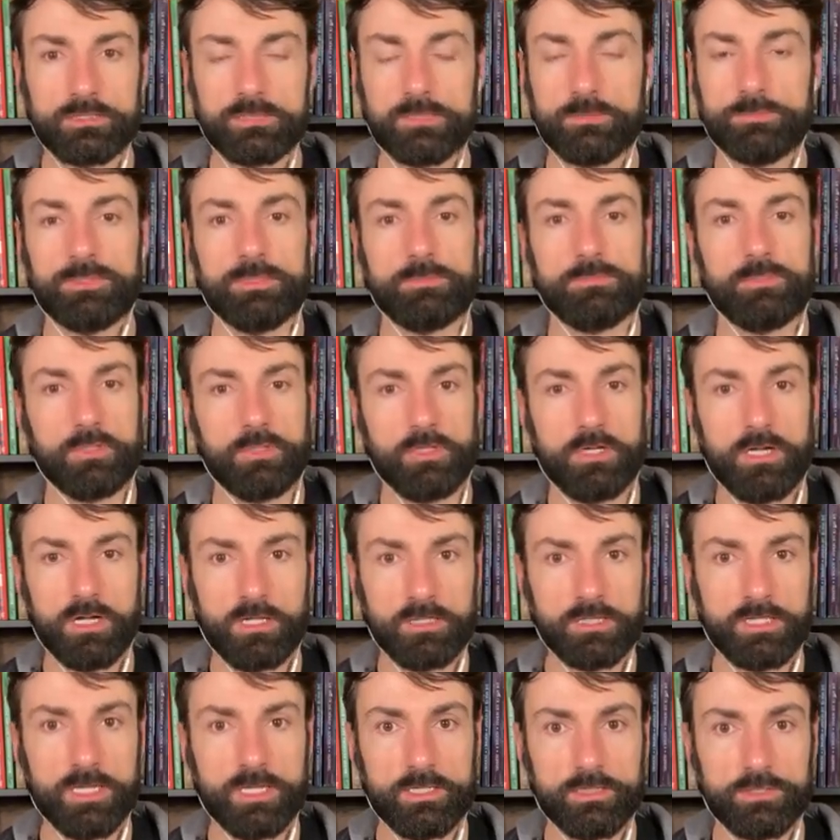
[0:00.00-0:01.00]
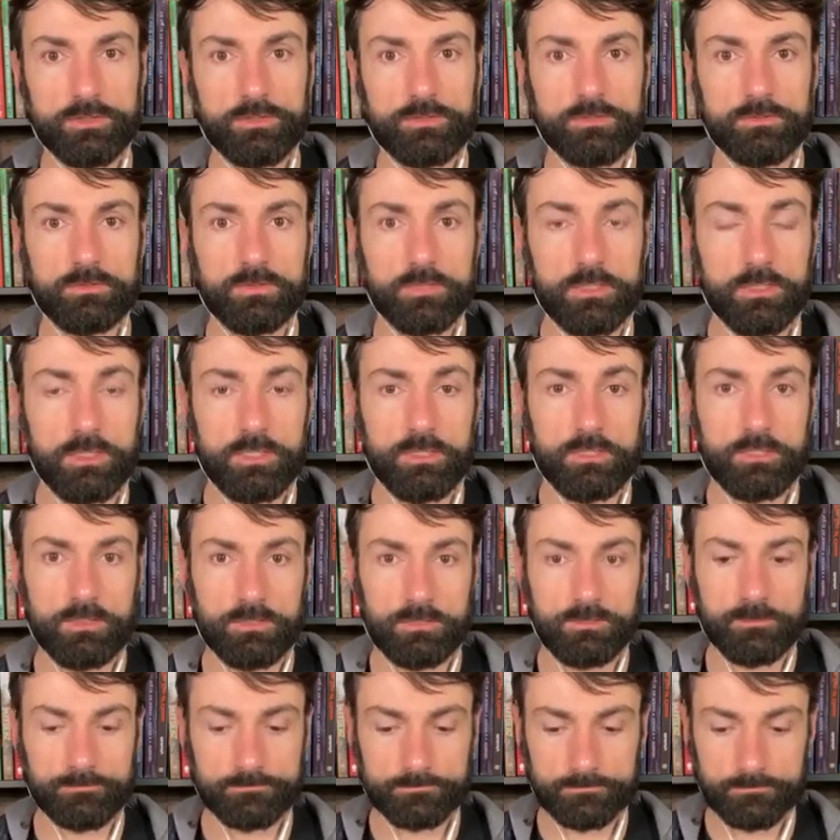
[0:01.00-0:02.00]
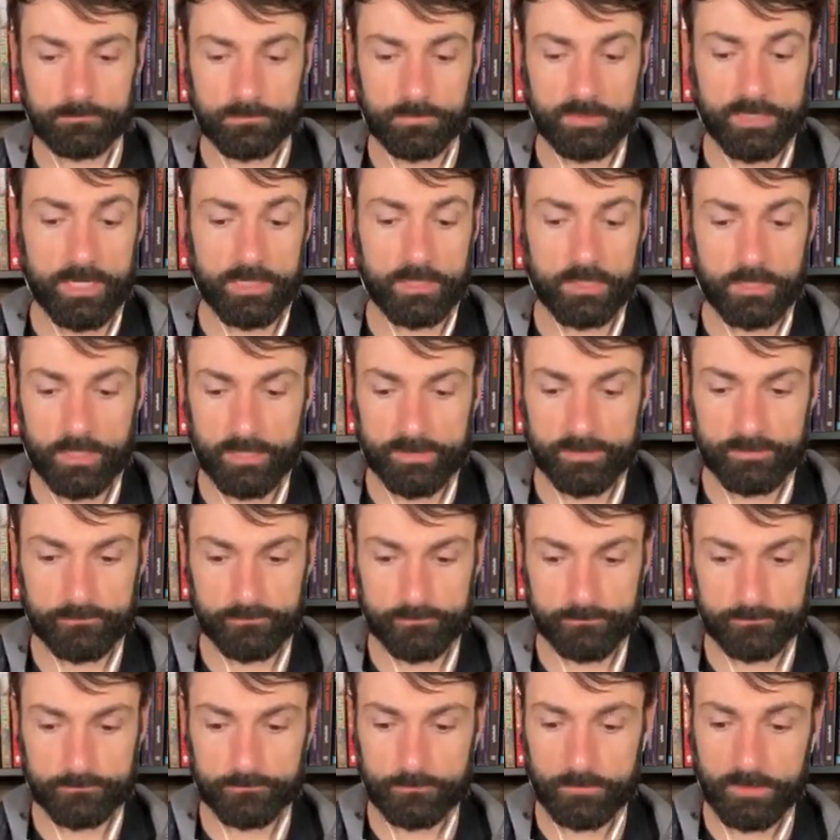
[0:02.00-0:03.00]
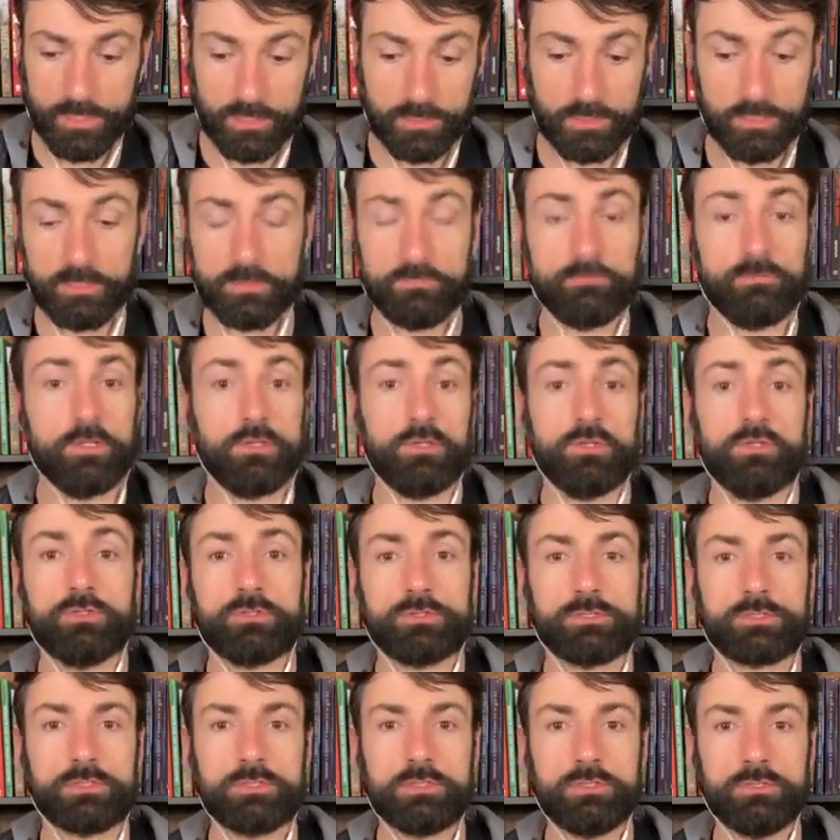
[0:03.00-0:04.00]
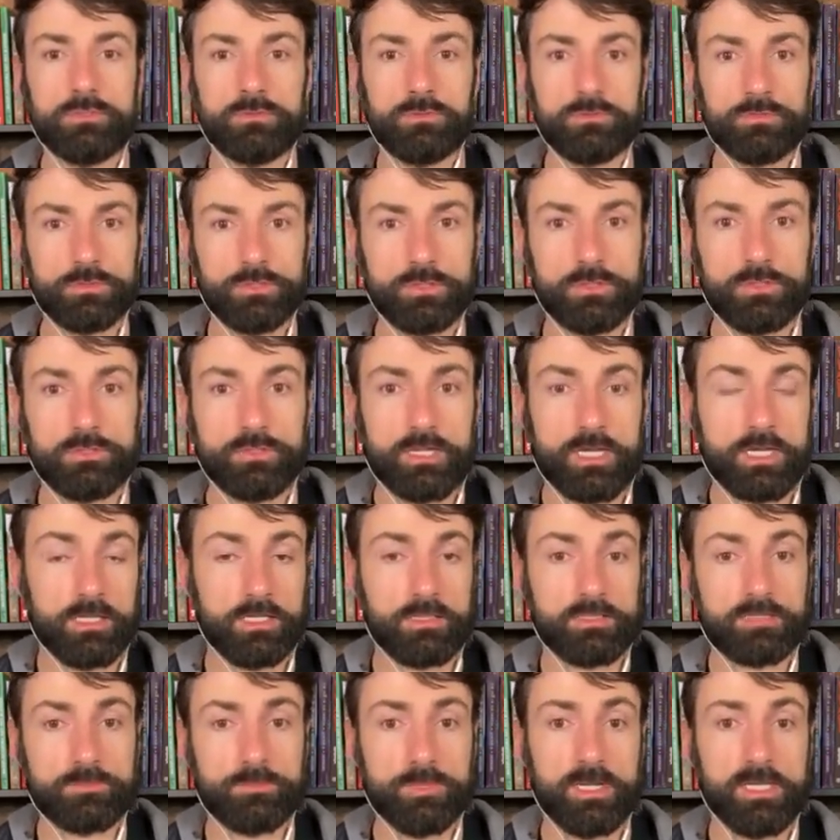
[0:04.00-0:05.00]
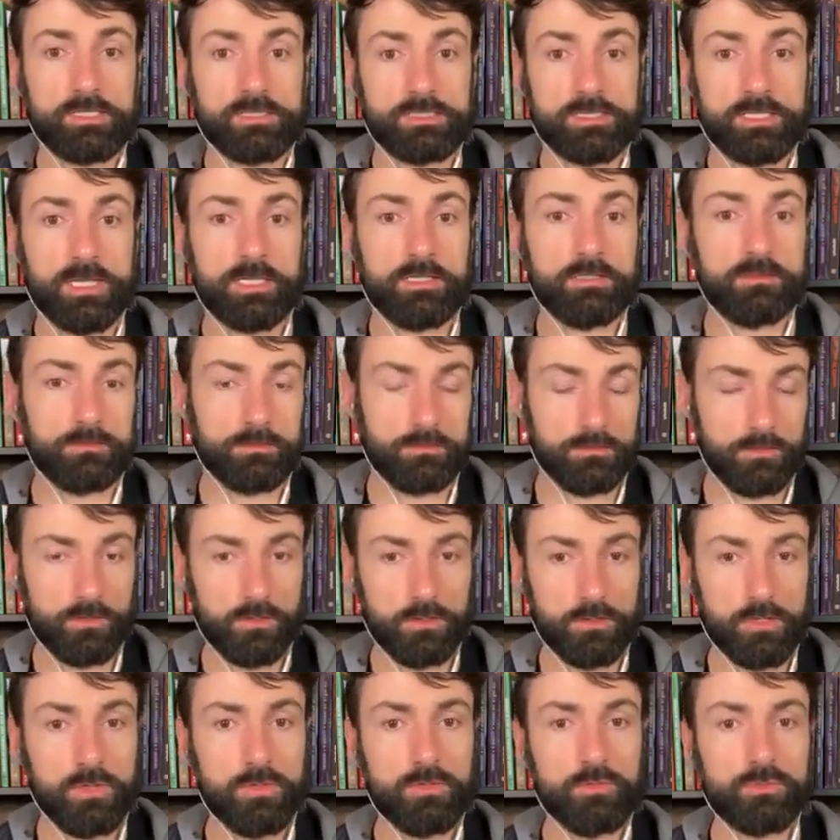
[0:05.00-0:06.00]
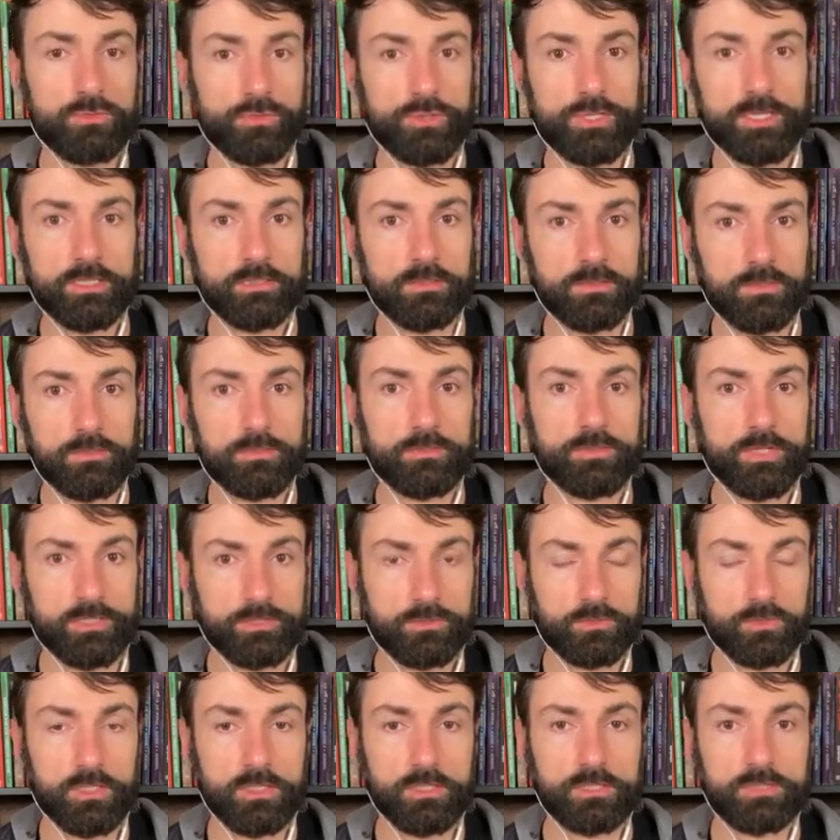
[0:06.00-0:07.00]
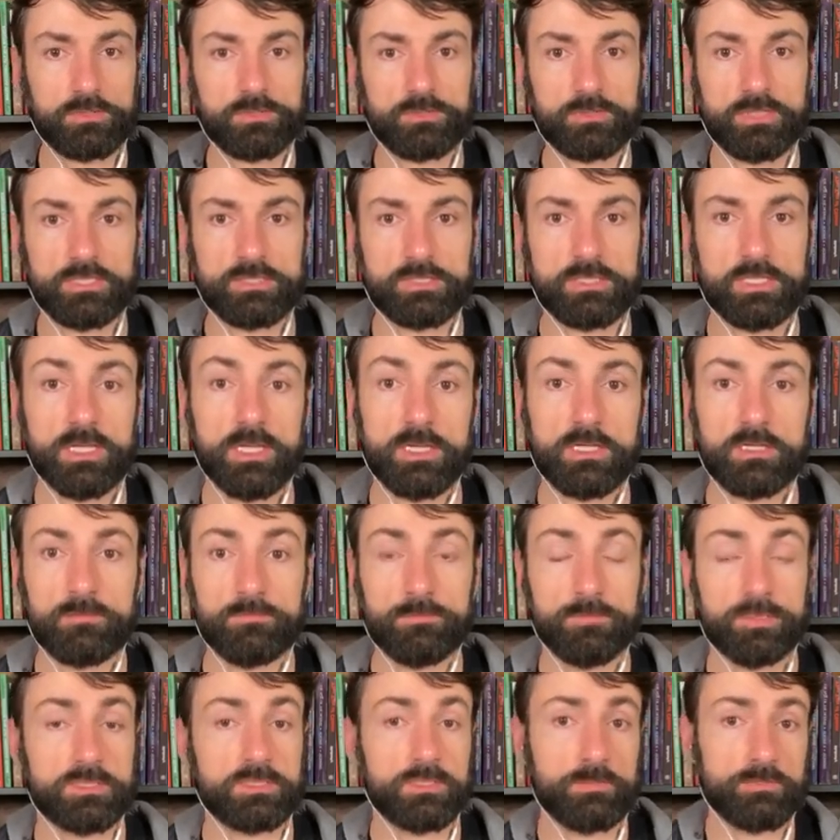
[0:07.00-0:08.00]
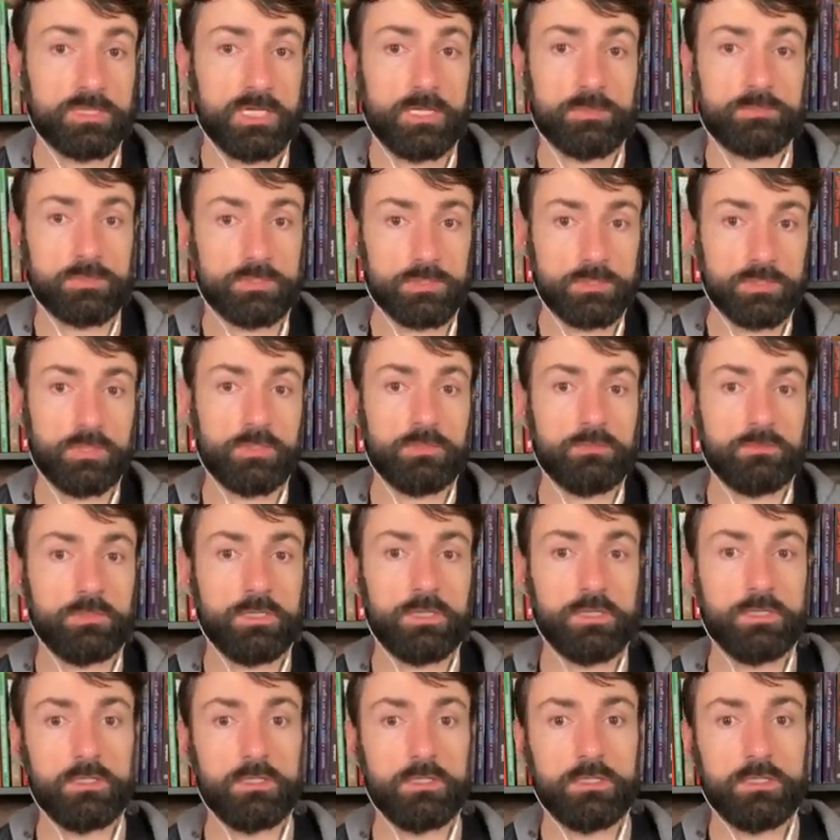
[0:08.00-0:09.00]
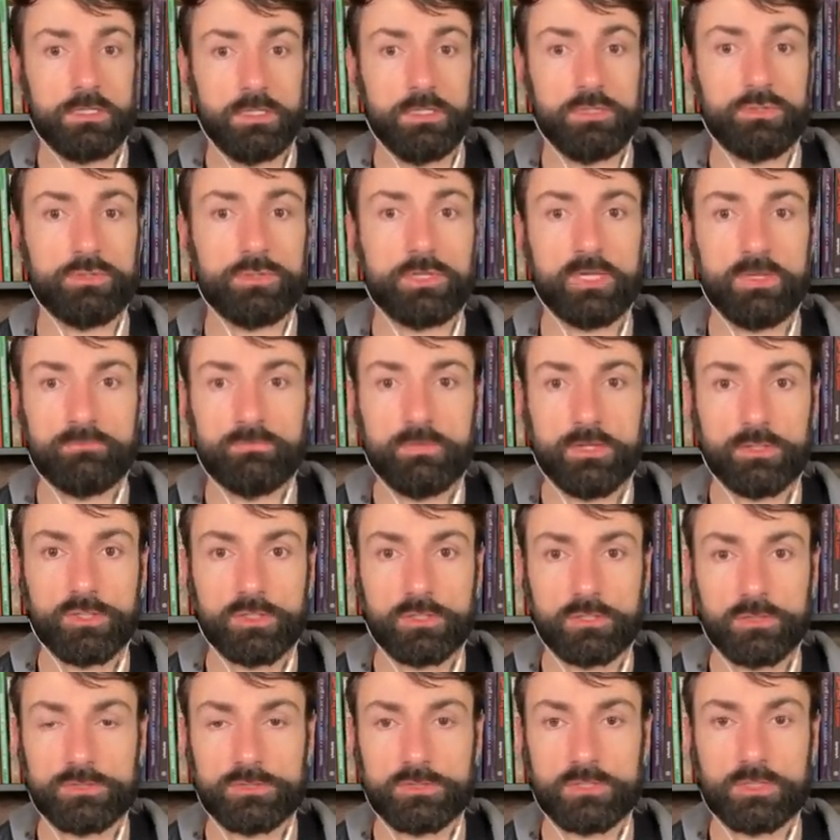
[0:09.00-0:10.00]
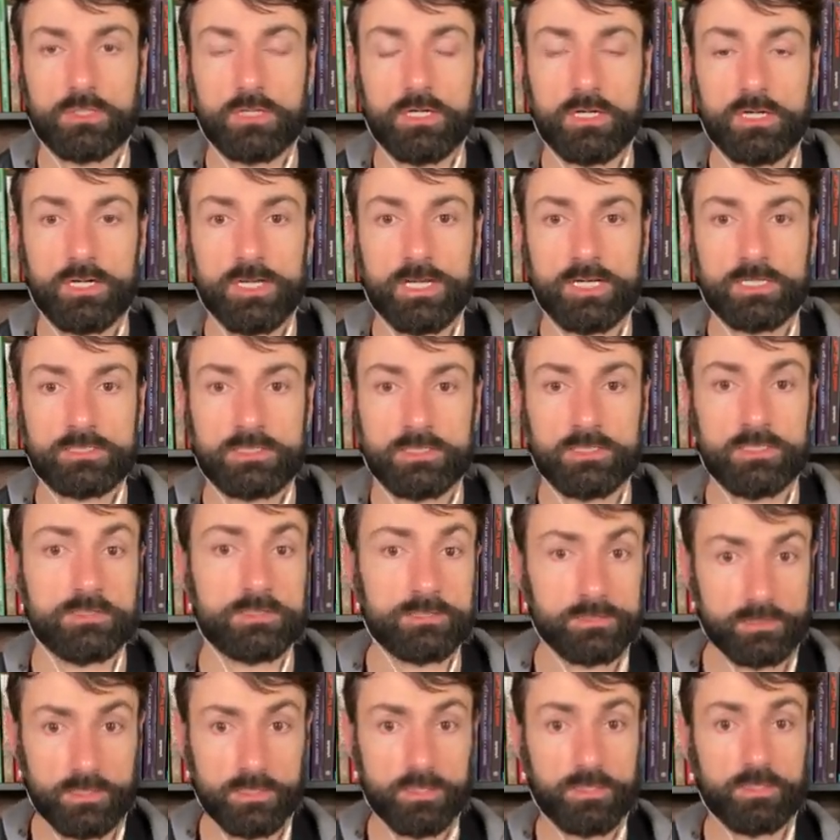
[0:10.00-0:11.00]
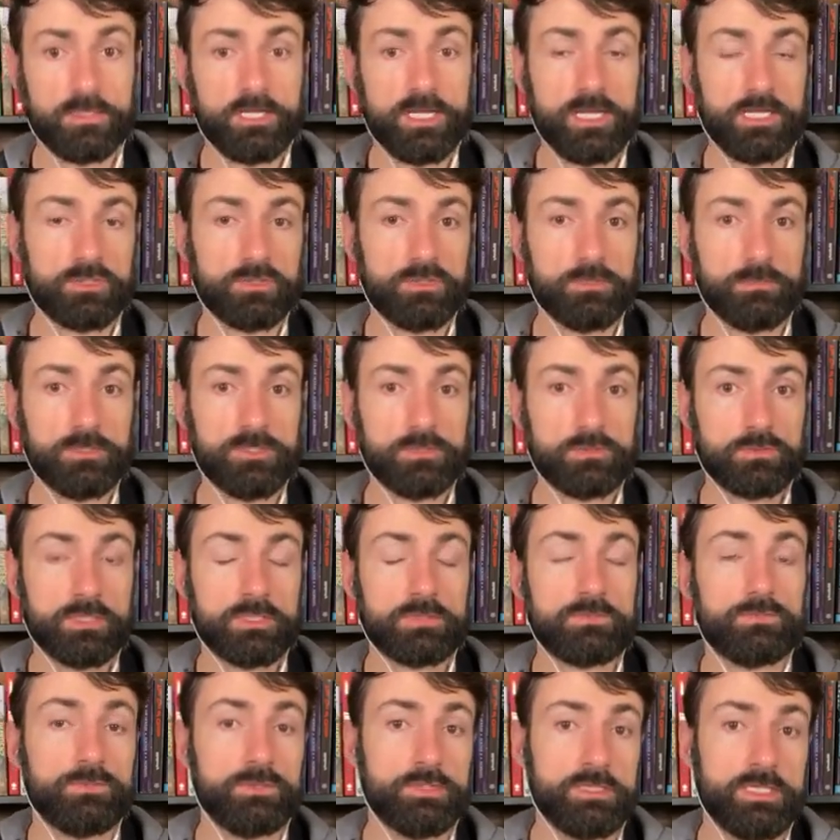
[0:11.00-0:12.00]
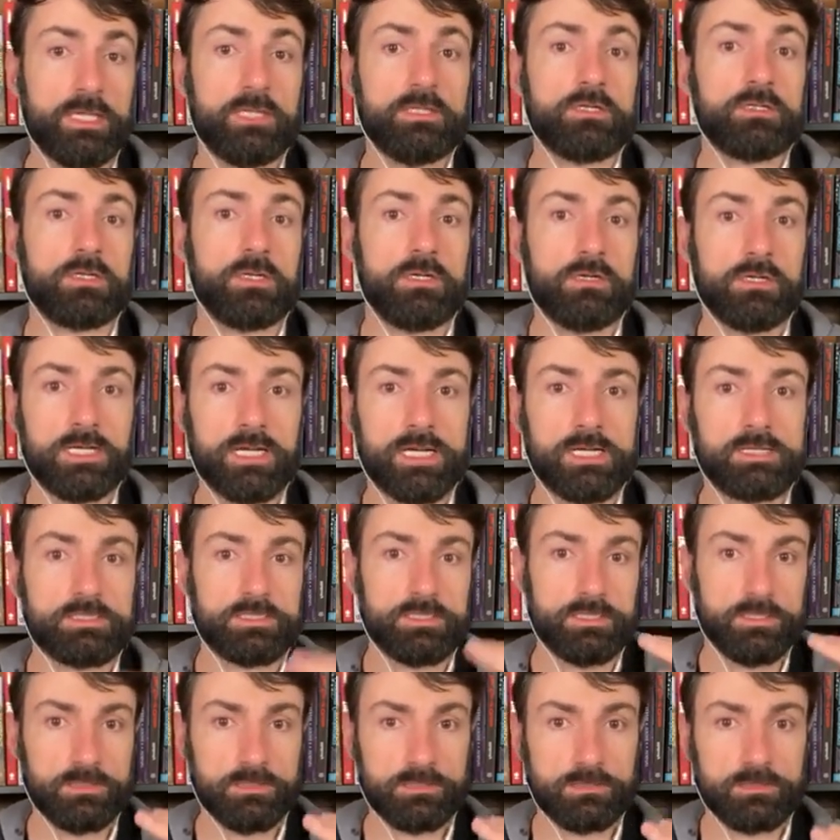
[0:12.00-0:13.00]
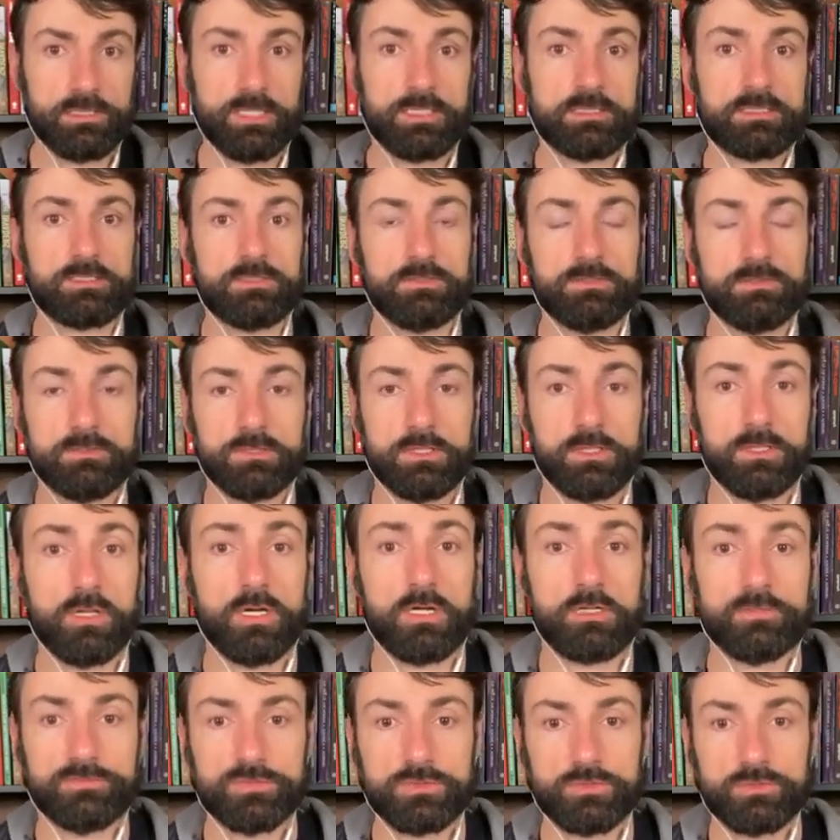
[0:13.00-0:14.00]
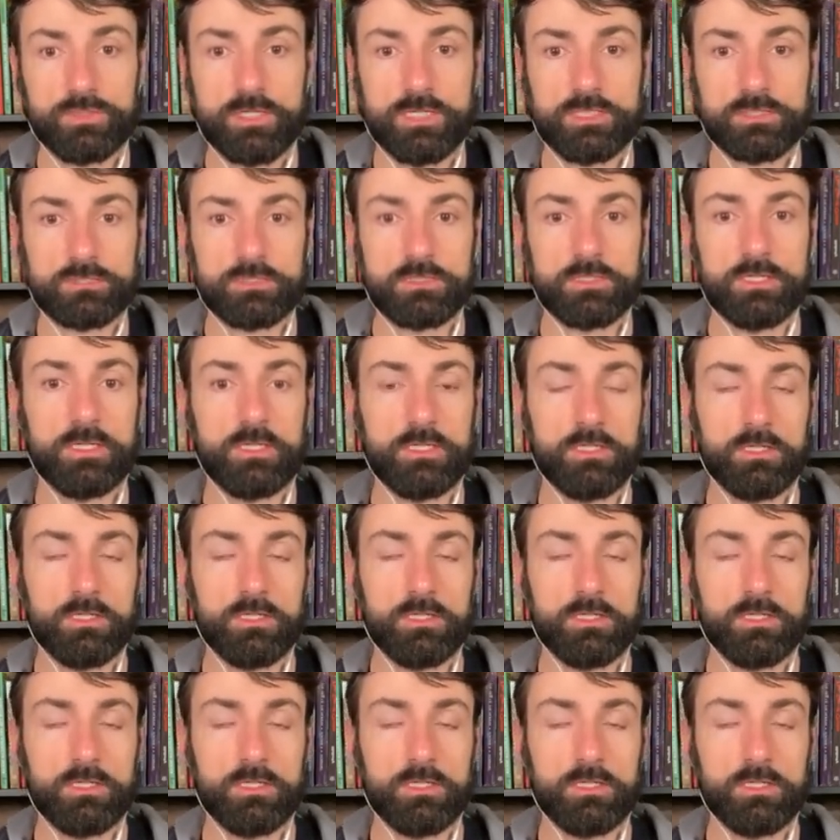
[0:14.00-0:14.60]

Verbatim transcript: Some people honk at you that kind of that kind of alerts you you know that kind of spikes that low grade low grade chronic stress again but sometimes you know you get very close to car accidents then it could actually be stressful you get in a car accident that's a lot of stress